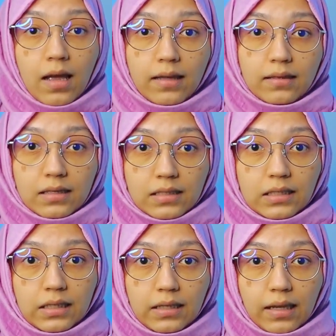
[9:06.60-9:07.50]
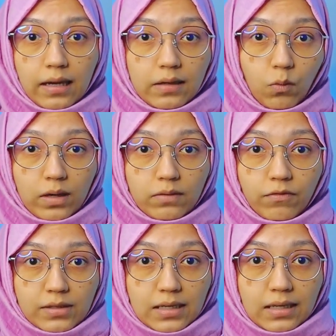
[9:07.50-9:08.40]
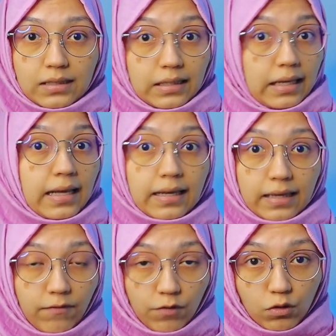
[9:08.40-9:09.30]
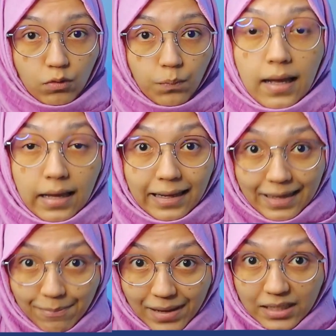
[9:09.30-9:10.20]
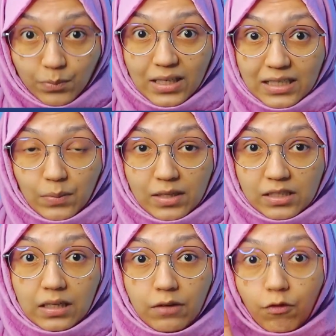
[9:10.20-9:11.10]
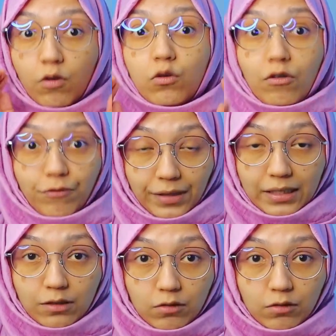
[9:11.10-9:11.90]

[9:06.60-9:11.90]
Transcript: and then see like what facility they can give you, and it must be especially for your field.